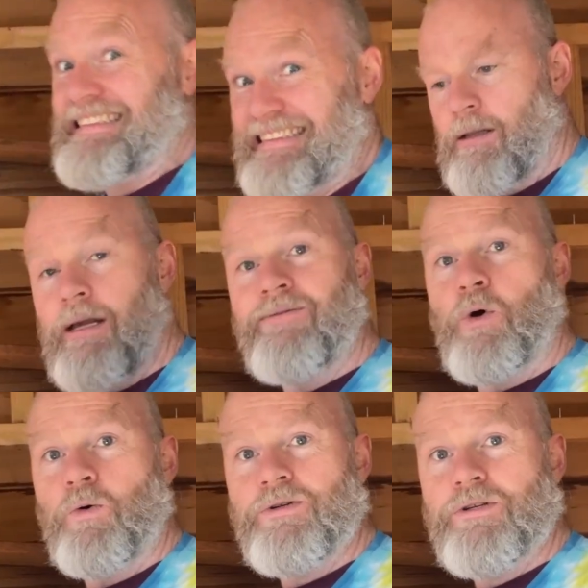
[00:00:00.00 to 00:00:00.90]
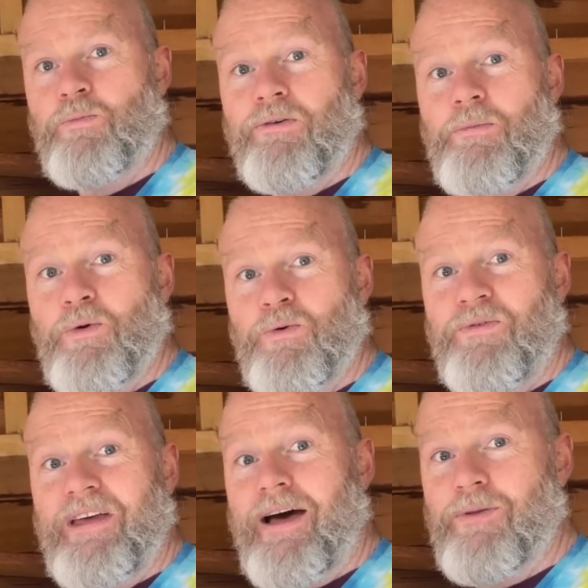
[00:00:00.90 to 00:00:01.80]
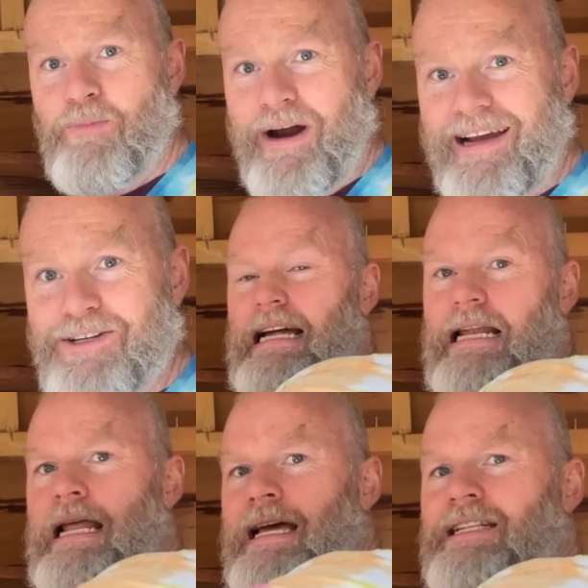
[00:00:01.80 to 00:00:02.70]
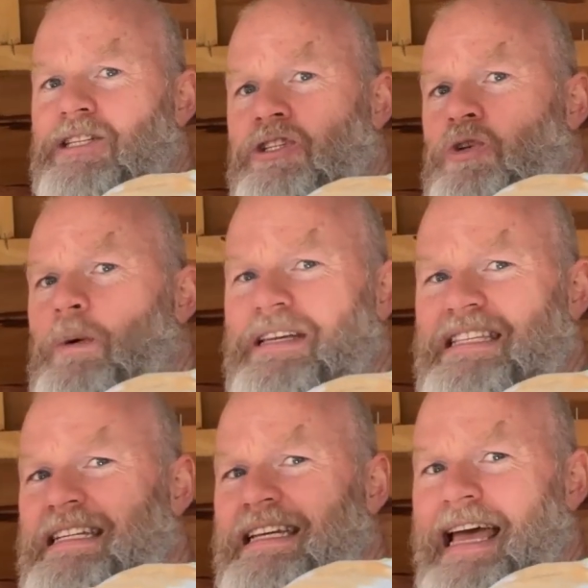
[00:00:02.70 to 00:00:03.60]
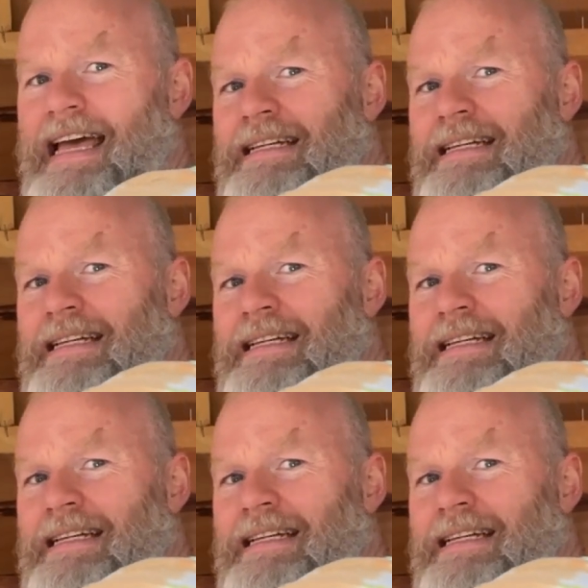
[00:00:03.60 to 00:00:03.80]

Then of course, we remove the other bracket. Let's twist again,